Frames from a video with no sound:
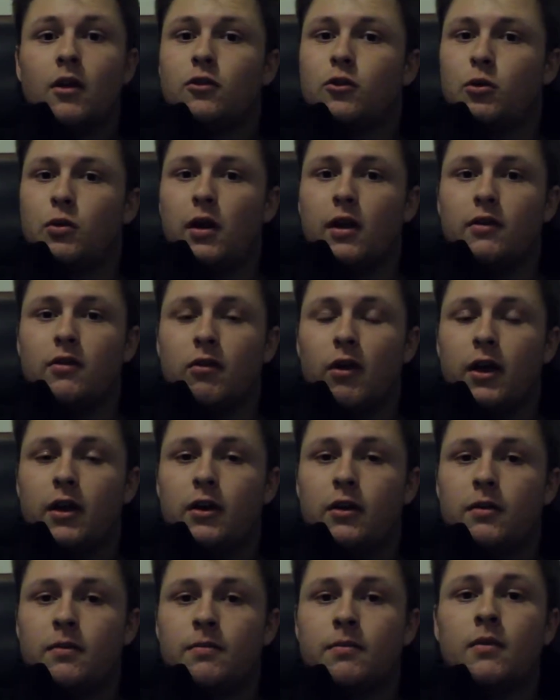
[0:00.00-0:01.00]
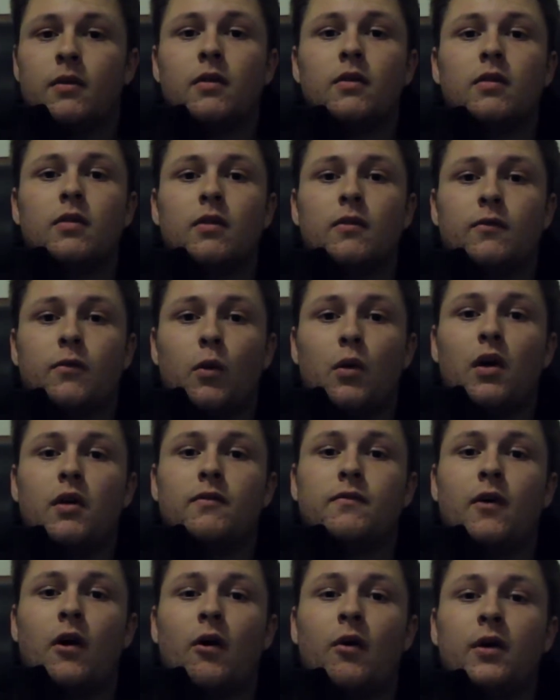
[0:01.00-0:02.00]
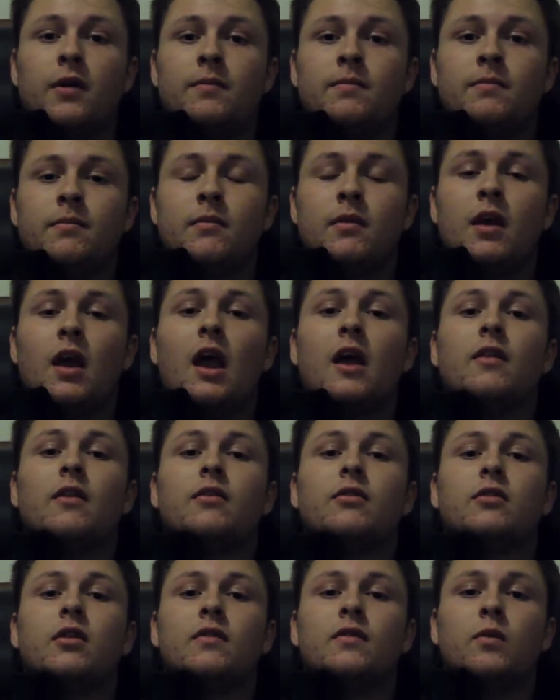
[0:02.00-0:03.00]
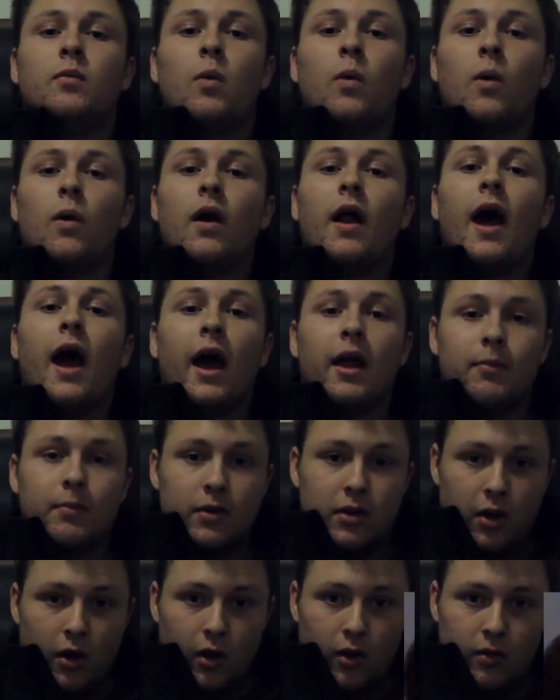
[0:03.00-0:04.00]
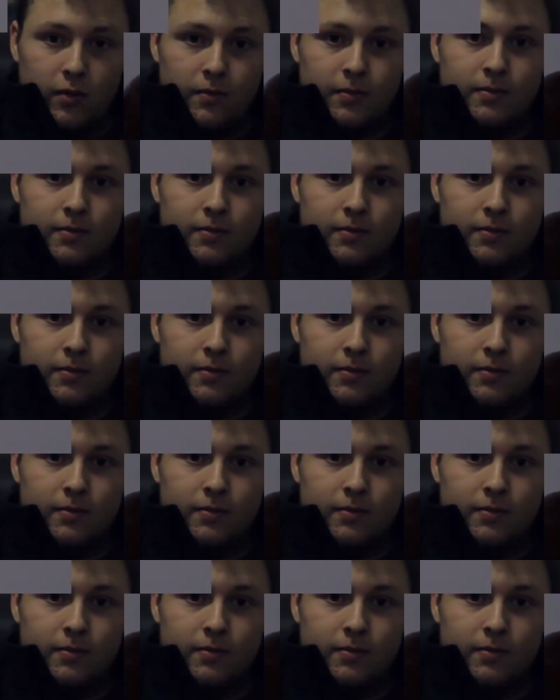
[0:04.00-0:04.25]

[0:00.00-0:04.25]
2 days later, the fort had fallen and the Civil War had begun.